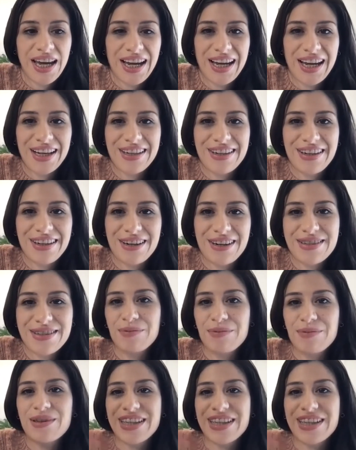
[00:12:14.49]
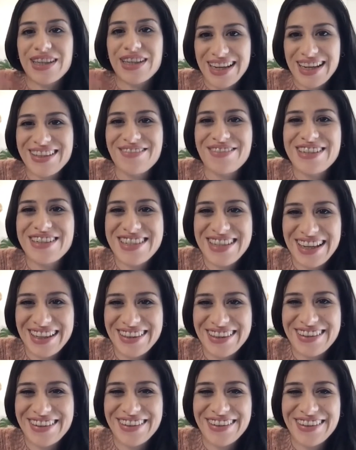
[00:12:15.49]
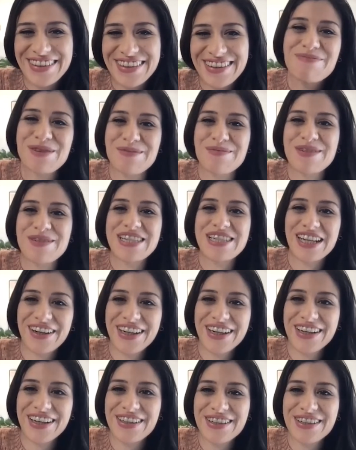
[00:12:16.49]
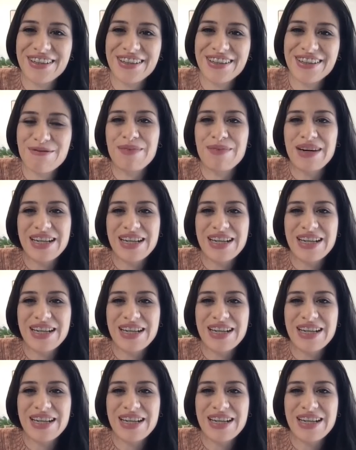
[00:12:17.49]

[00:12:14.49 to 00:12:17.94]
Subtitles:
And I was able to connect them with Centro for more materials,